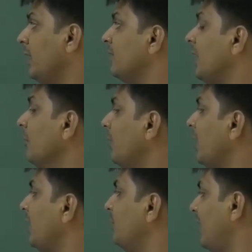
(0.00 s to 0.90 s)
his
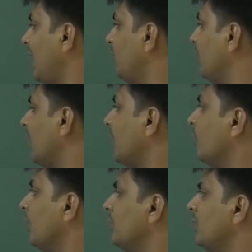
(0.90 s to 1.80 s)
impolite behavior
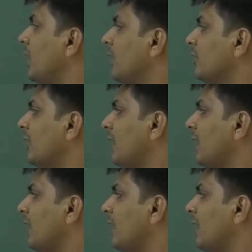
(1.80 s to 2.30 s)
annoyed the other